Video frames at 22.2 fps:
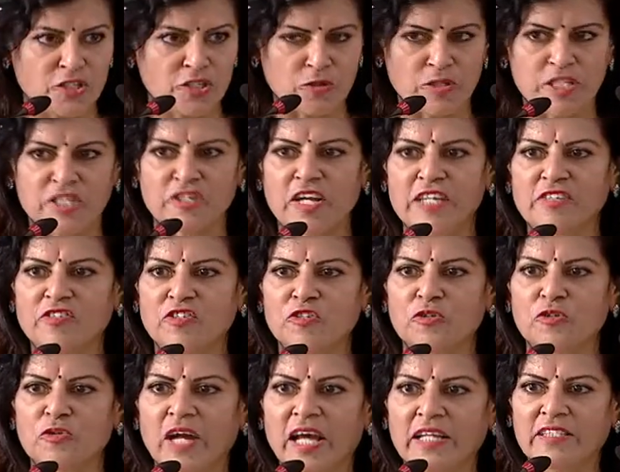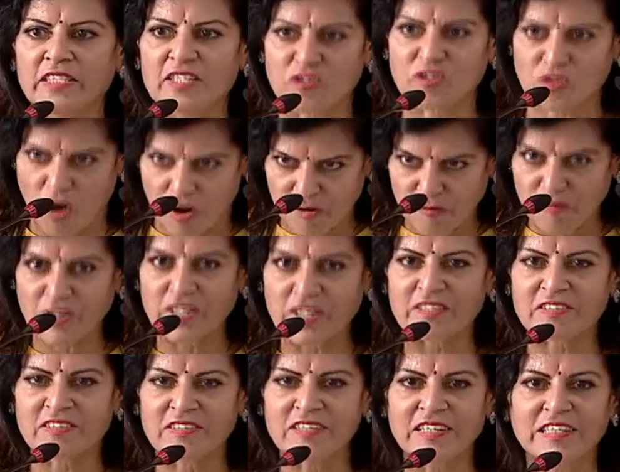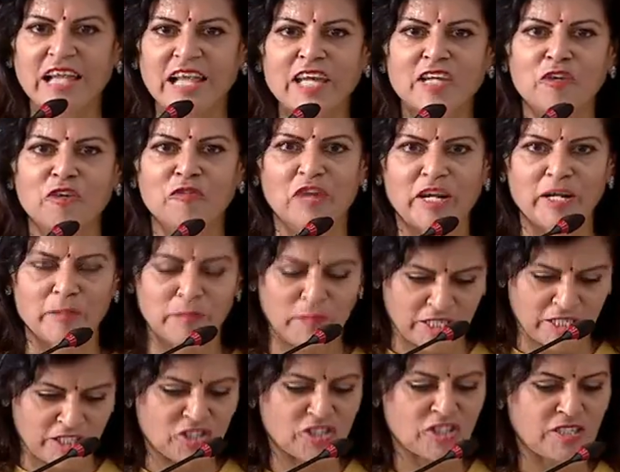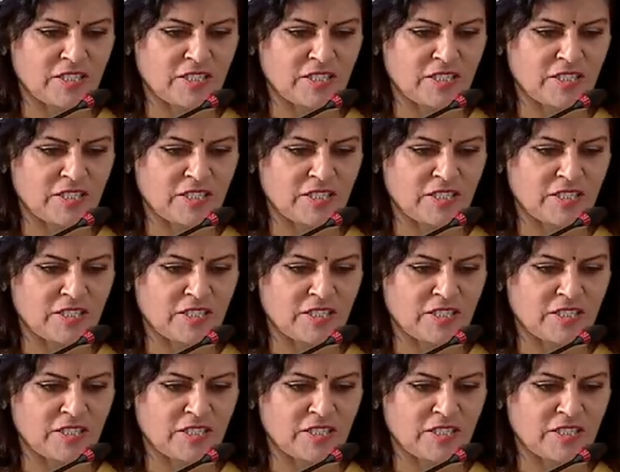to address you at this conference. Thank you very much.